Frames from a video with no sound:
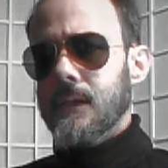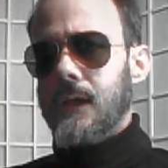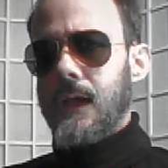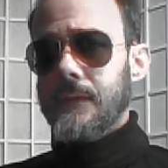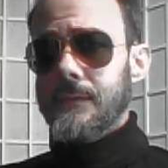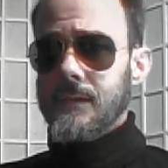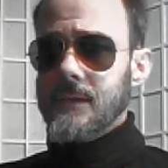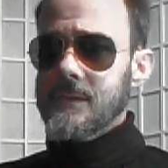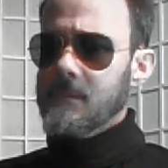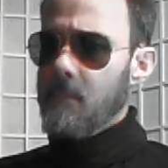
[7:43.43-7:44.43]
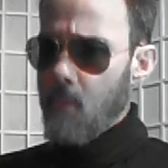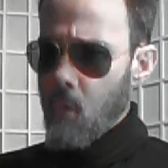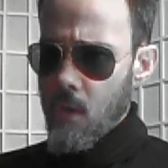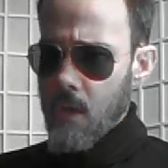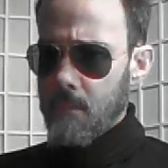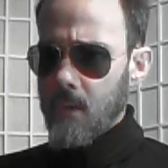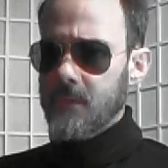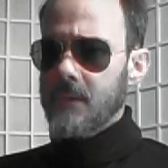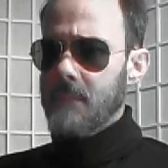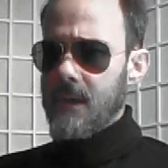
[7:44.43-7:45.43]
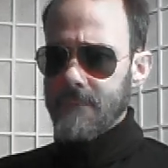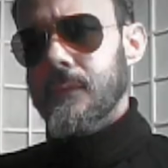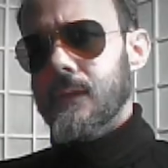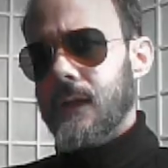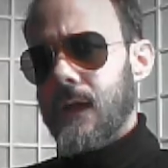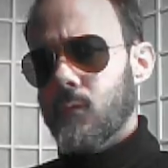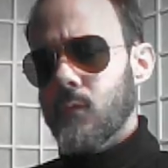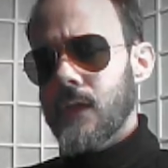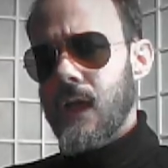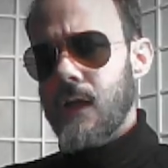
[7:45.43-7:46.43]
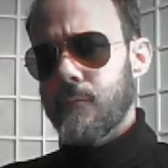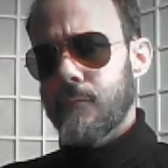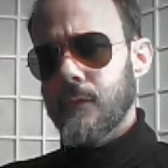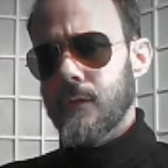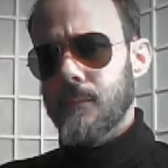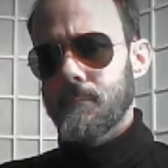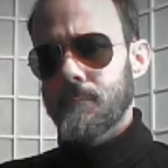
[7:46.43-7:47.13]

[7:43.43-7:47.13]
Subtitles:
and it's more about the mafia. And we have in